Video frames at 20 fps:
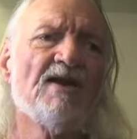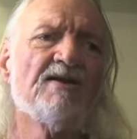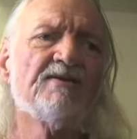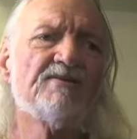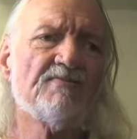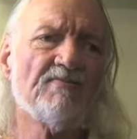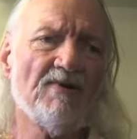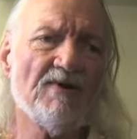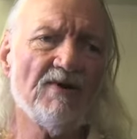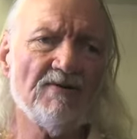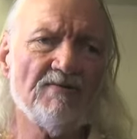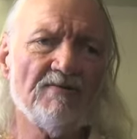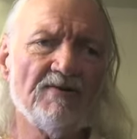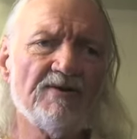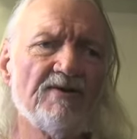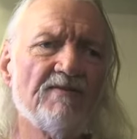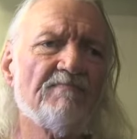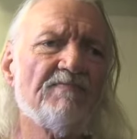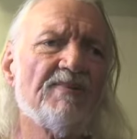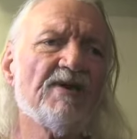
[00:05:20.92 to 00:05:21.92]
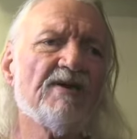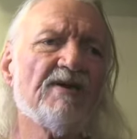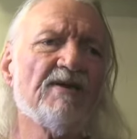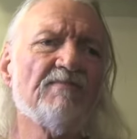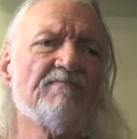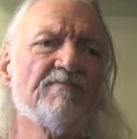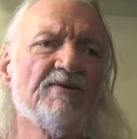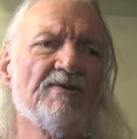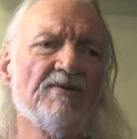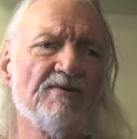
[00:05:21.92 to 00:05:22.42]
It's where I went to pick
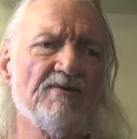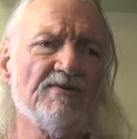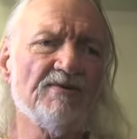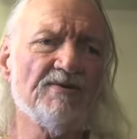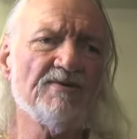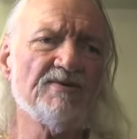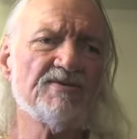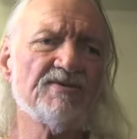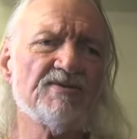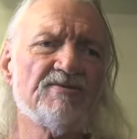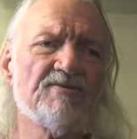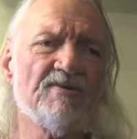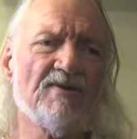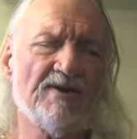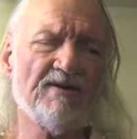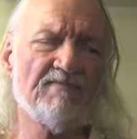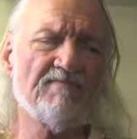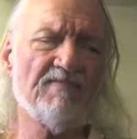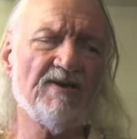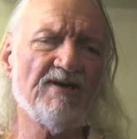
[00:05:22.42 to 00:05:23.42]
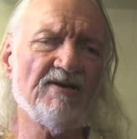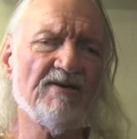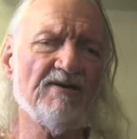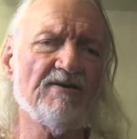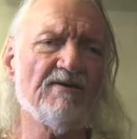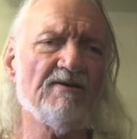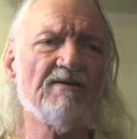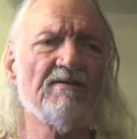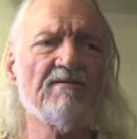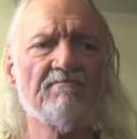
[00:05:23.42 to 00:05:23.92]
up girls, drink
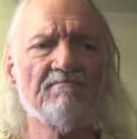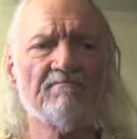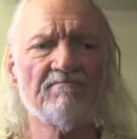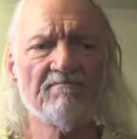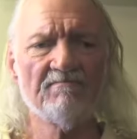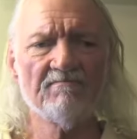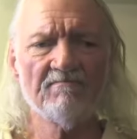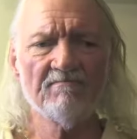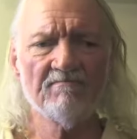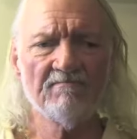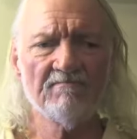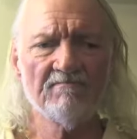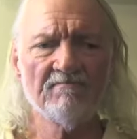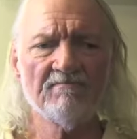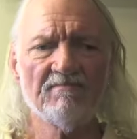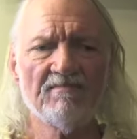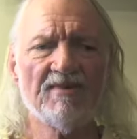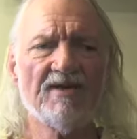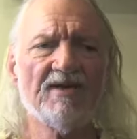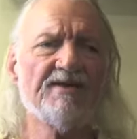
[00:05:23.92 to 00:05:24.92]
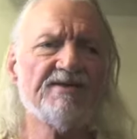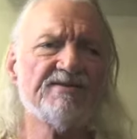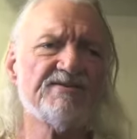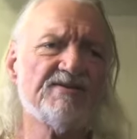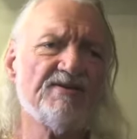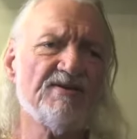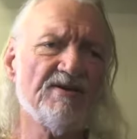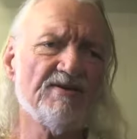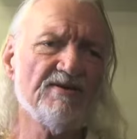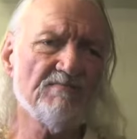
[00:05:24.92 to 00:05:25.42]
beer,
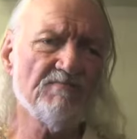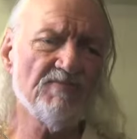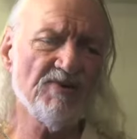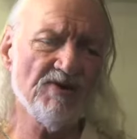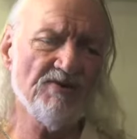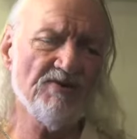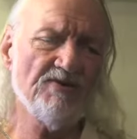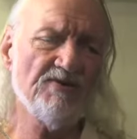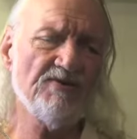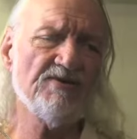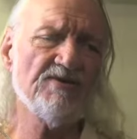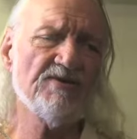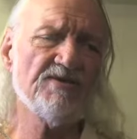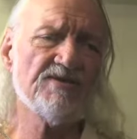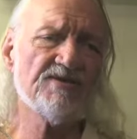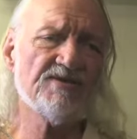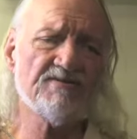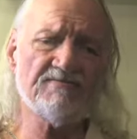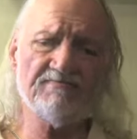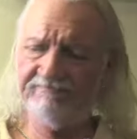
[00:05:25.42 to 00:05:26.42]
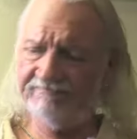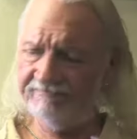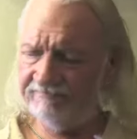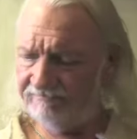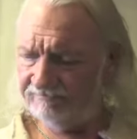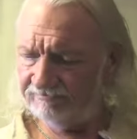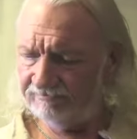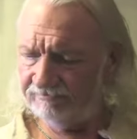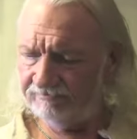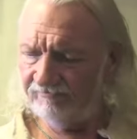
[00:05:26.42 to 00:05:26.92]
listen to the blues.
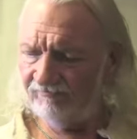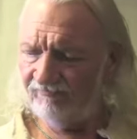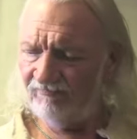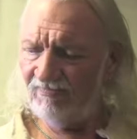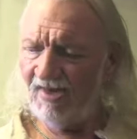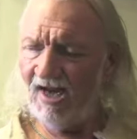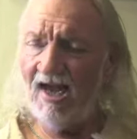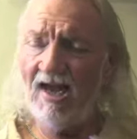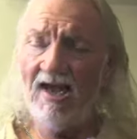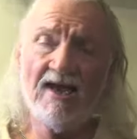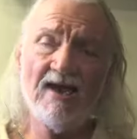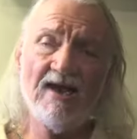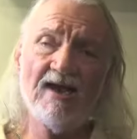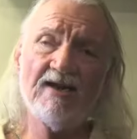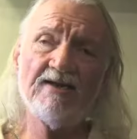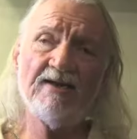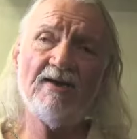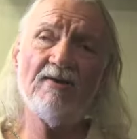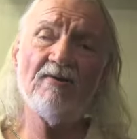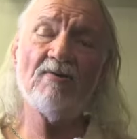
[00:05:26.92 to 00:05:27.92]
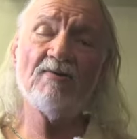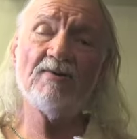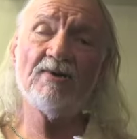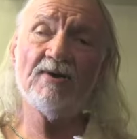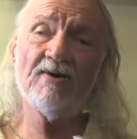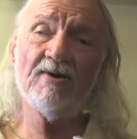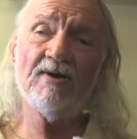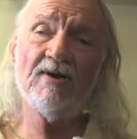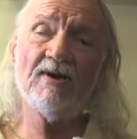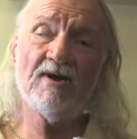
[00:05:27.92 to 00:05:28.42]
And the
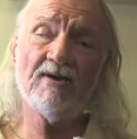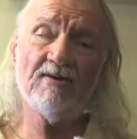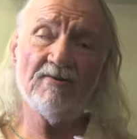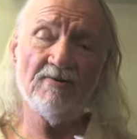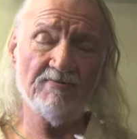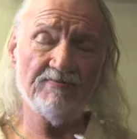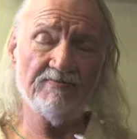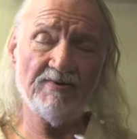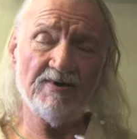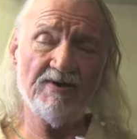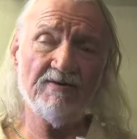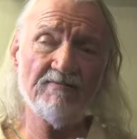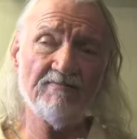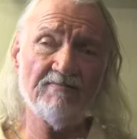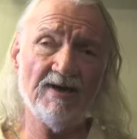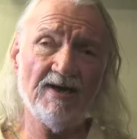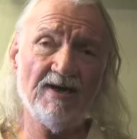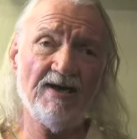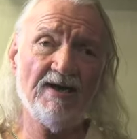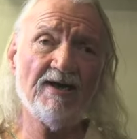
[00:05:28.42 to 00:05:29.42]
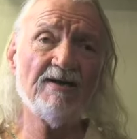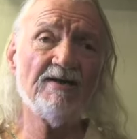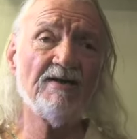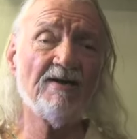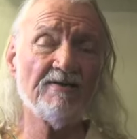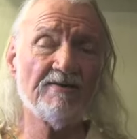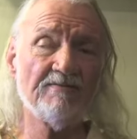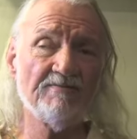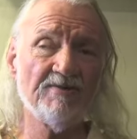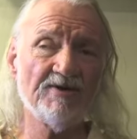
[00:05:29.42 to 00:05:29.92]
owner, an old friend of mine,
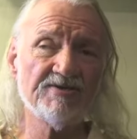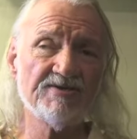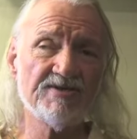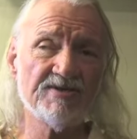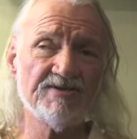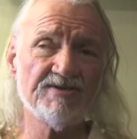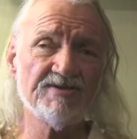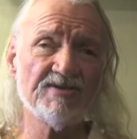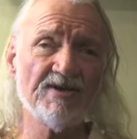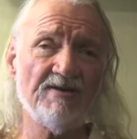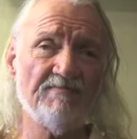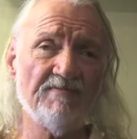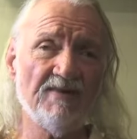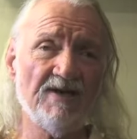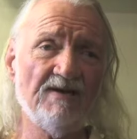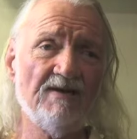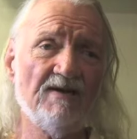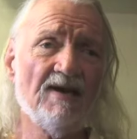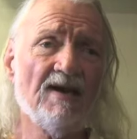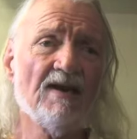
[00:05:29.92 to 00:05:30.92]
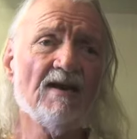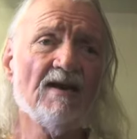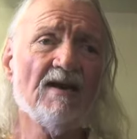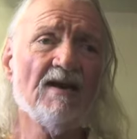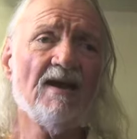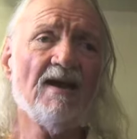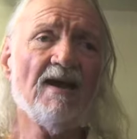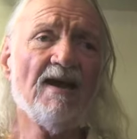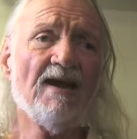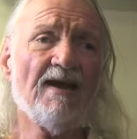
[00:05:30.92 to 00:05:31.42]
another merchant seaman,
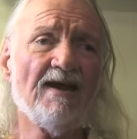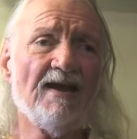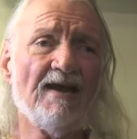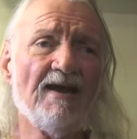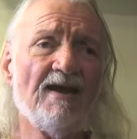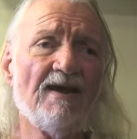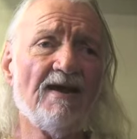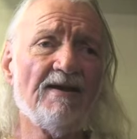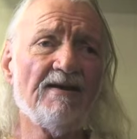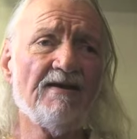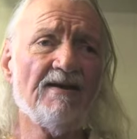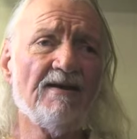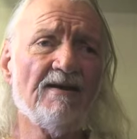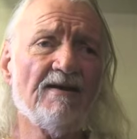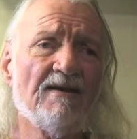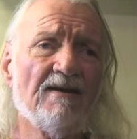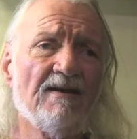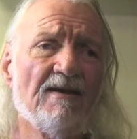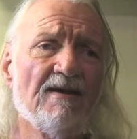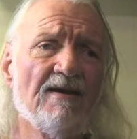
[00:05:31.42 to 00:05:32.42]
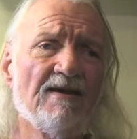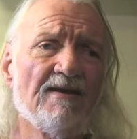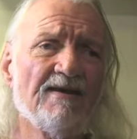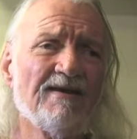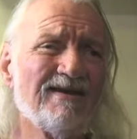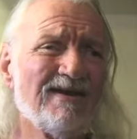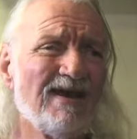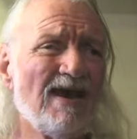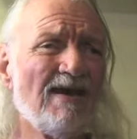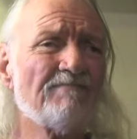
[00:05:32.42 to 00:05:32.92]
and
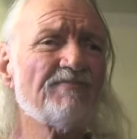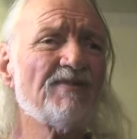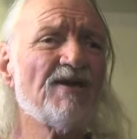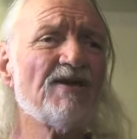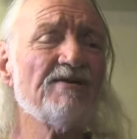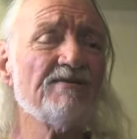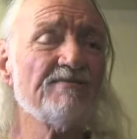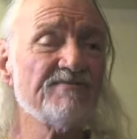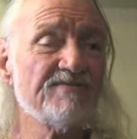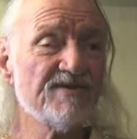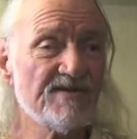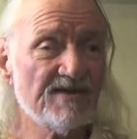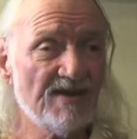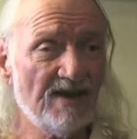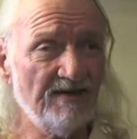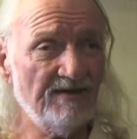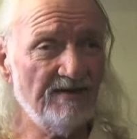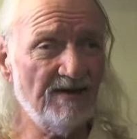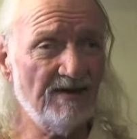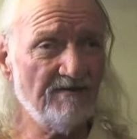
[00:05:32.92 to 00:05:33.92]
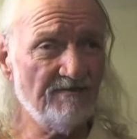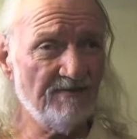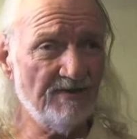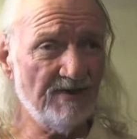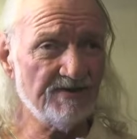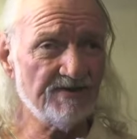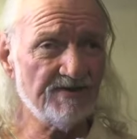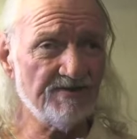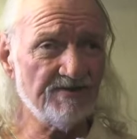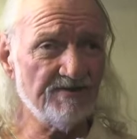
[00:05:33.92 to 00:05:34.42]
captain of sailing
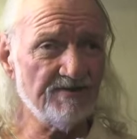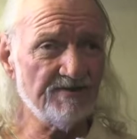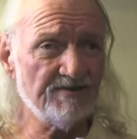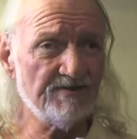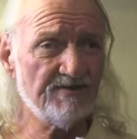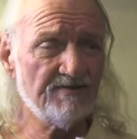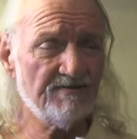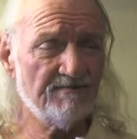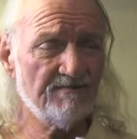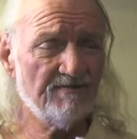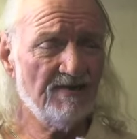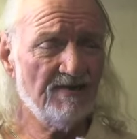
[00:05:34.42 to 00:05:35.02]
vessels,